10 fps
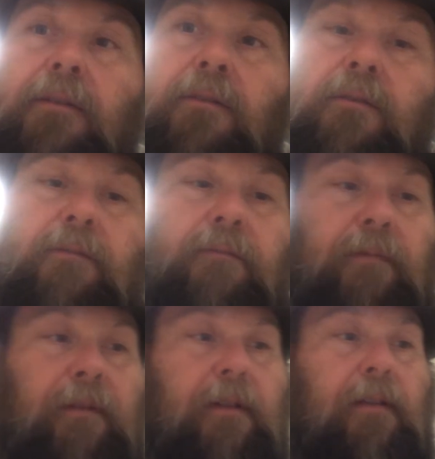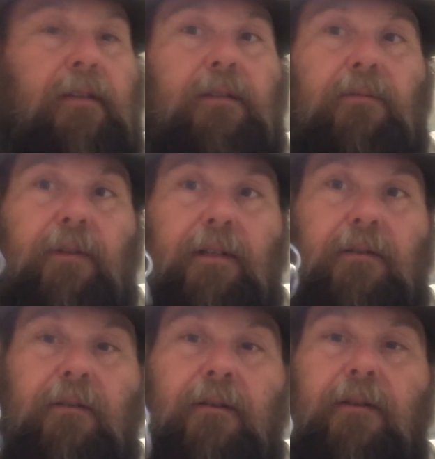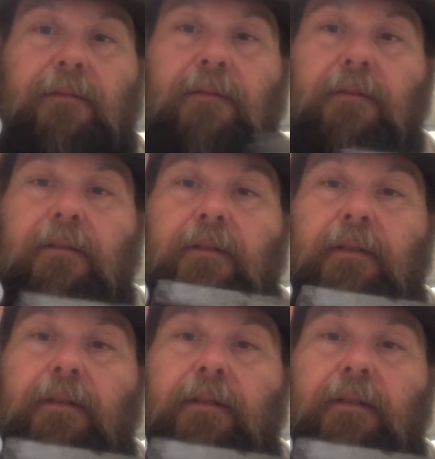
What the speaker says: use, this is what I started off using